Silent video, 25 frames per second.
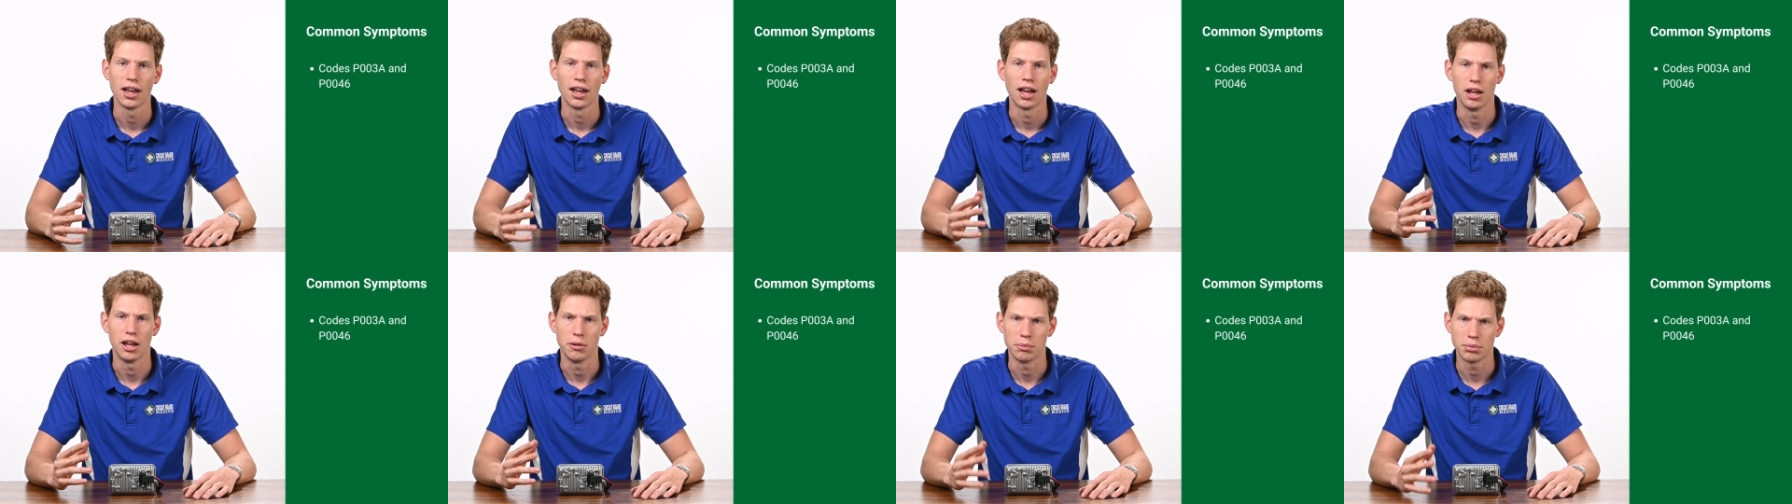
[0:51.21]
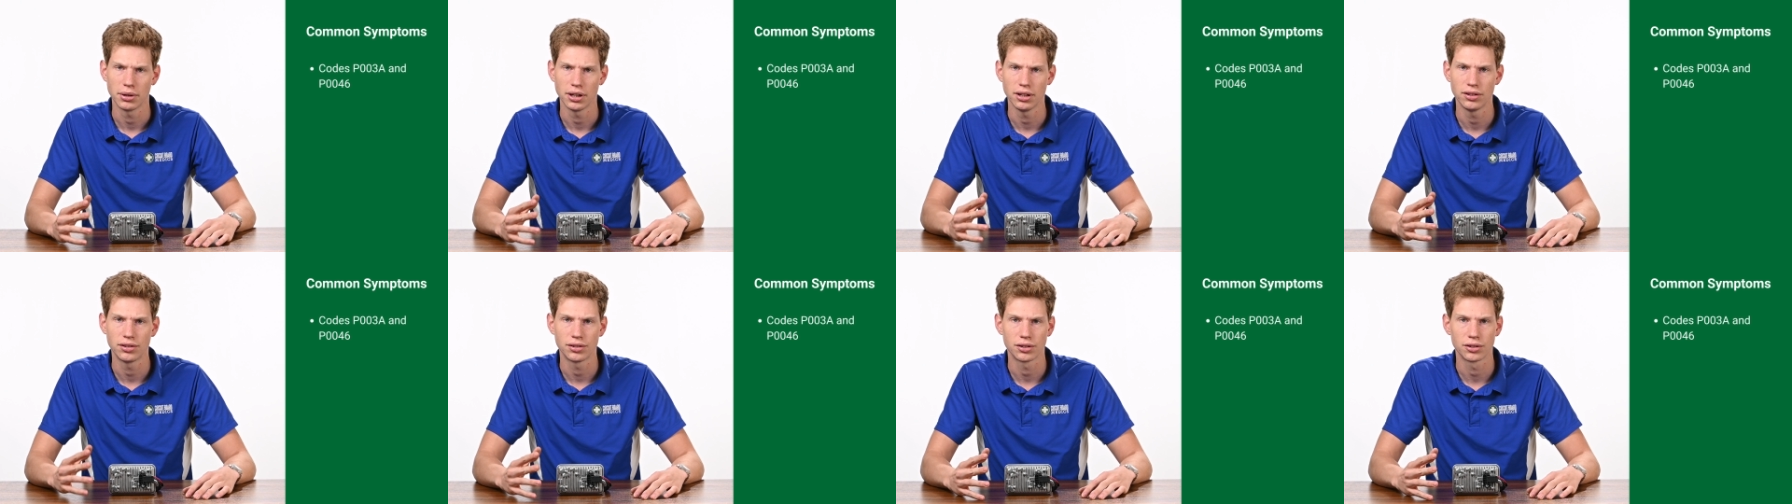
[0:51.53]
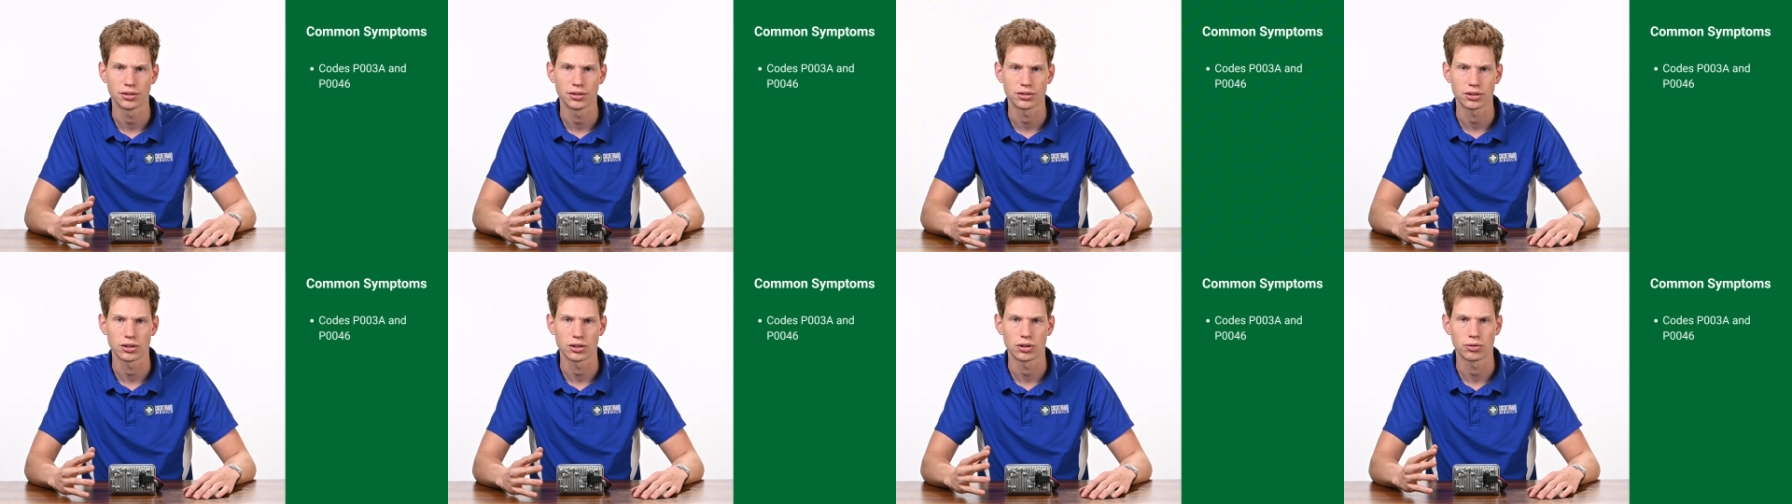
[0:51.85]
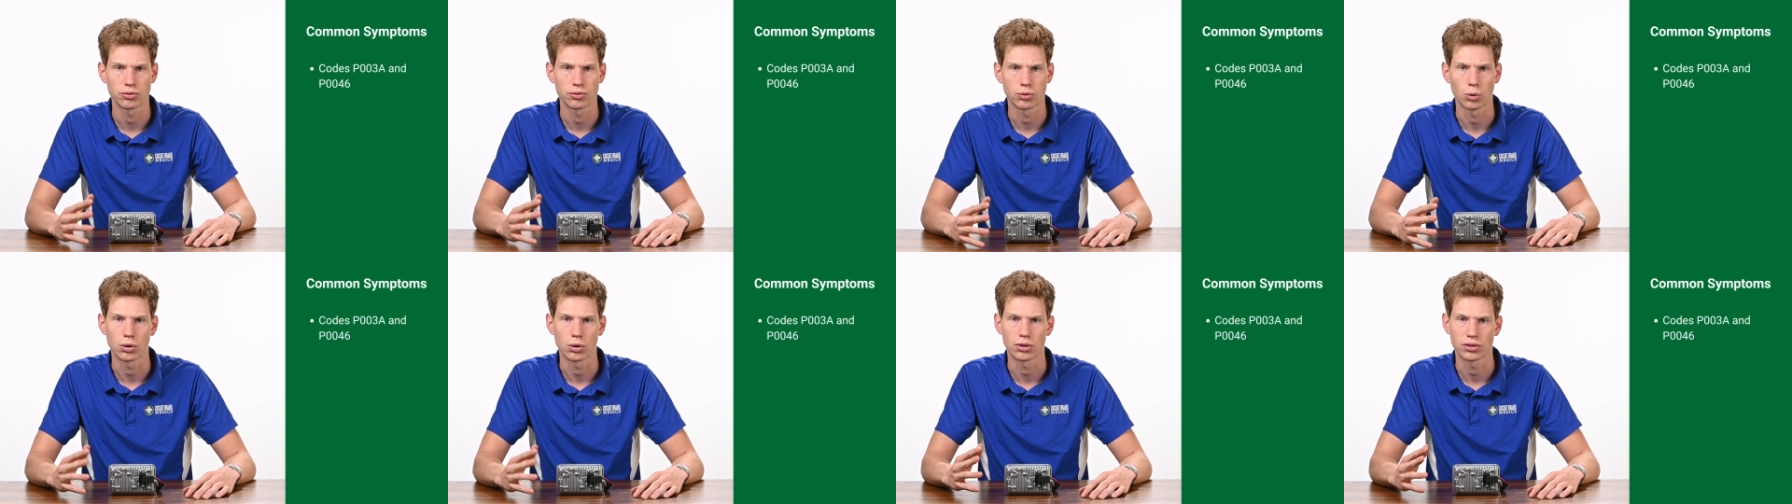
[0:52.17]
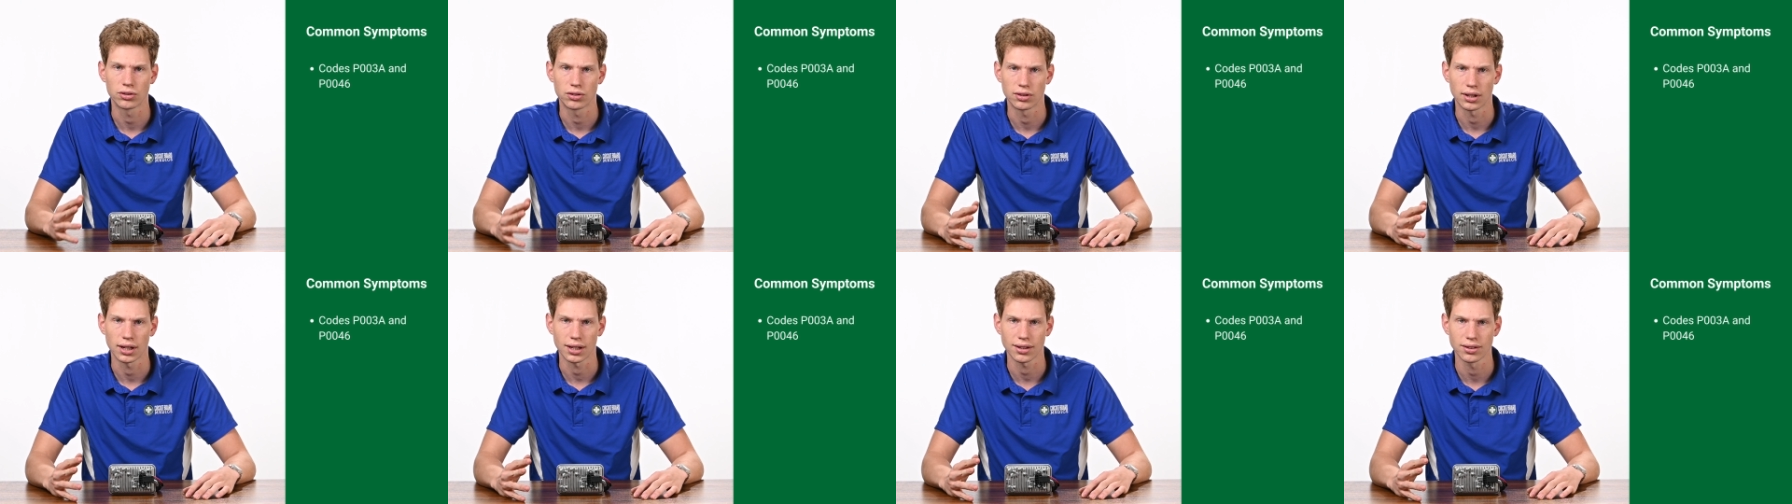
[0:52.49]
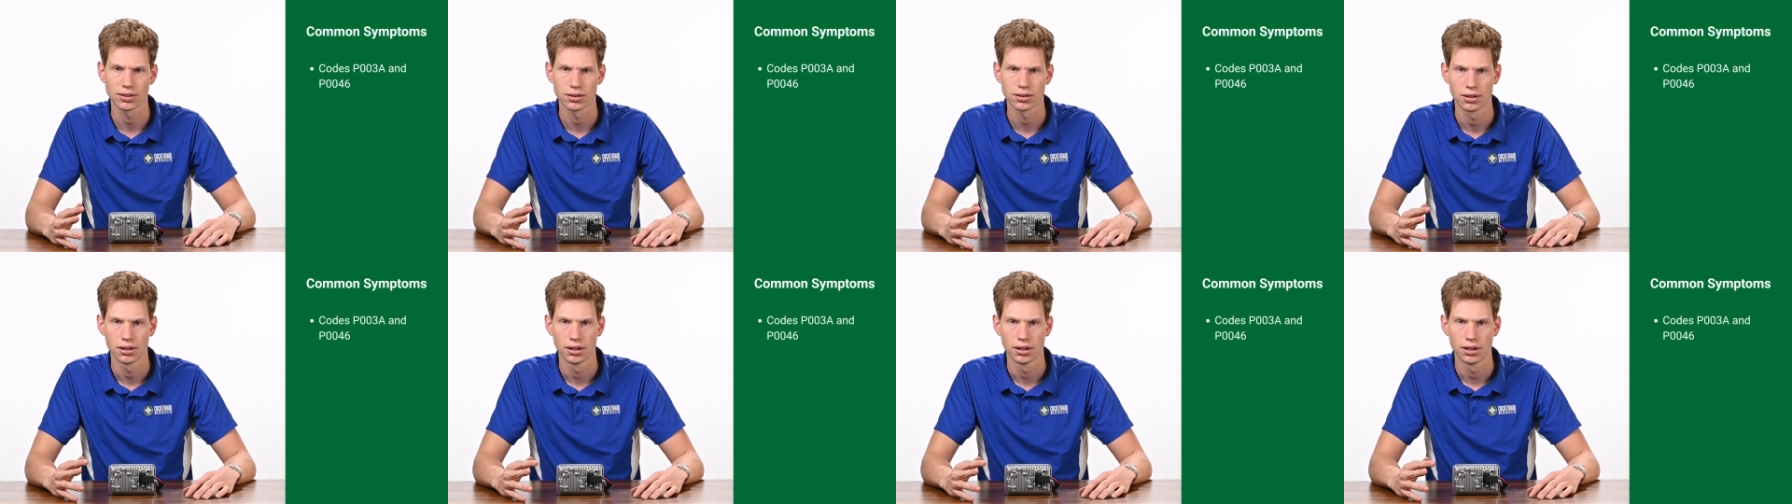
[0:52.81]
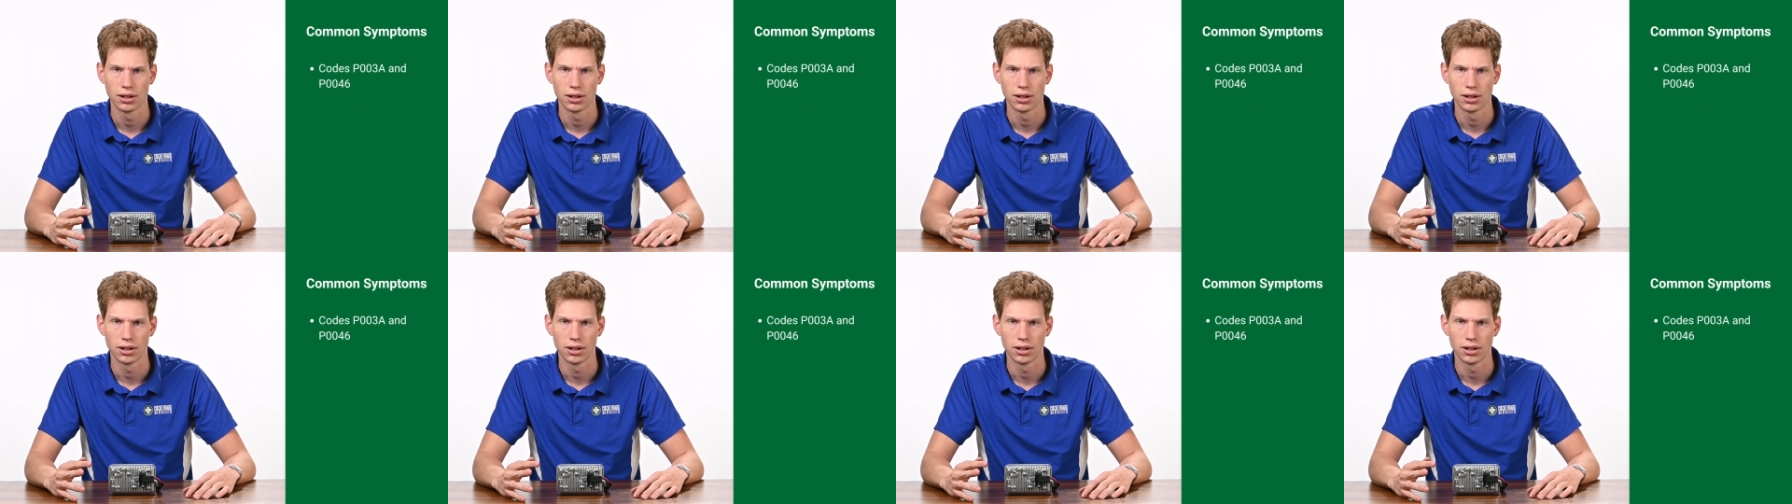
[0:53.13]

and P0046.